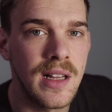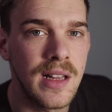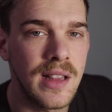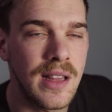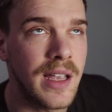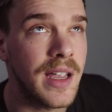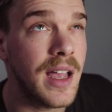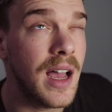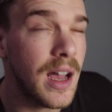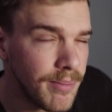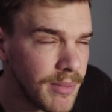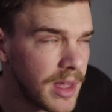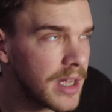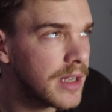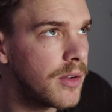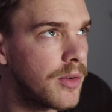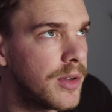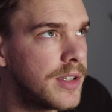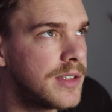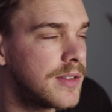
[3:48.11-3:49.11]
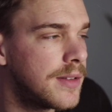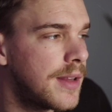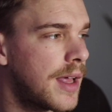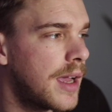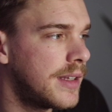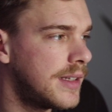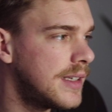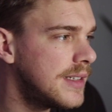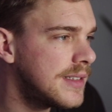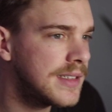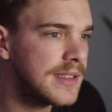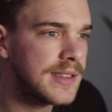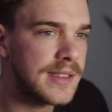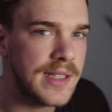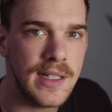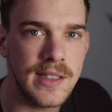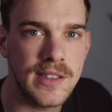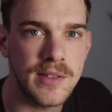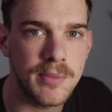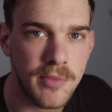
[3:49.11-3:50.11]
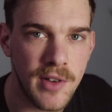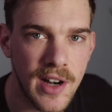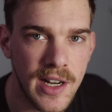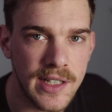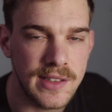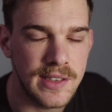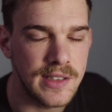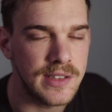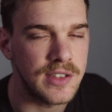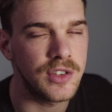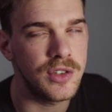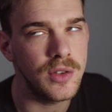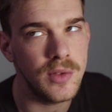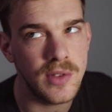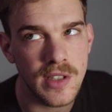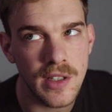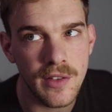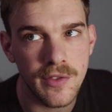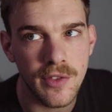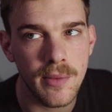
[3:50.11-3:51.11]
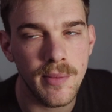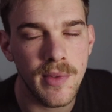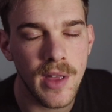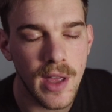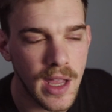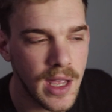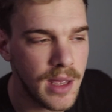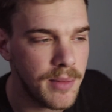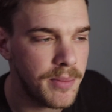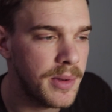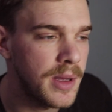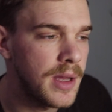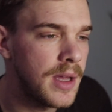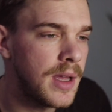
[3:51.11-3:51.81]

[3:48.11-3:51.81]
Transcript: Like, I'm not going to lie, it takes practice. Shooting from the hip,